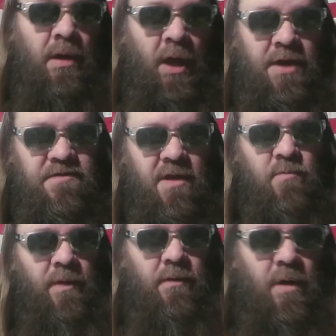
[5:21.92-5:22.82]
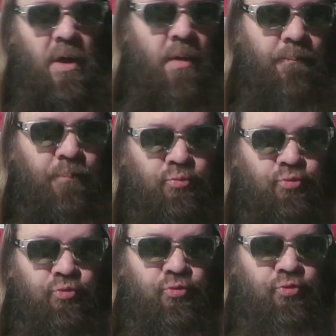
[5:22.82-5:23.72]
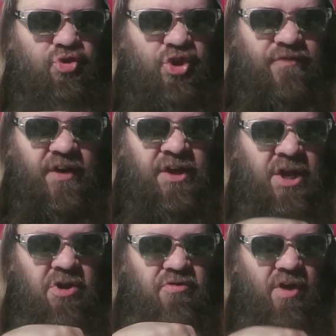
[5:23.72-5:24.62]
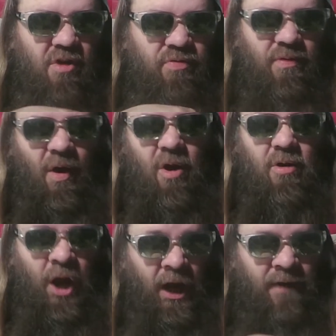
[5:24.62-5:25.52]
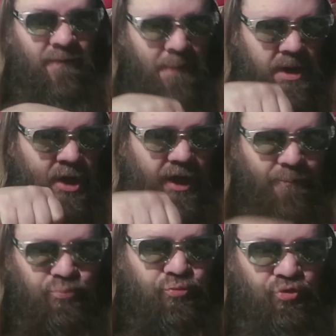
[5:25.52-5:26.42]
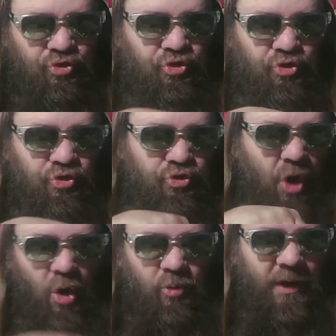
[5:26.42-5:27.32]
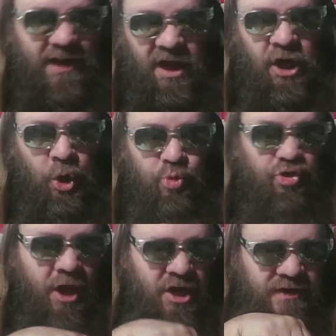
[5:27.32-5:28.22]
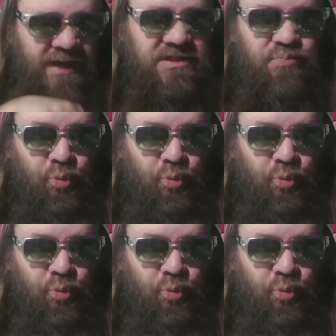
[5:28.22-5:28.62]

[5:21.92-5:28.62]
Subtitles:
18-wheeler. Shifting gears all through the heartland of America. All the way down to Louisiana and Texas.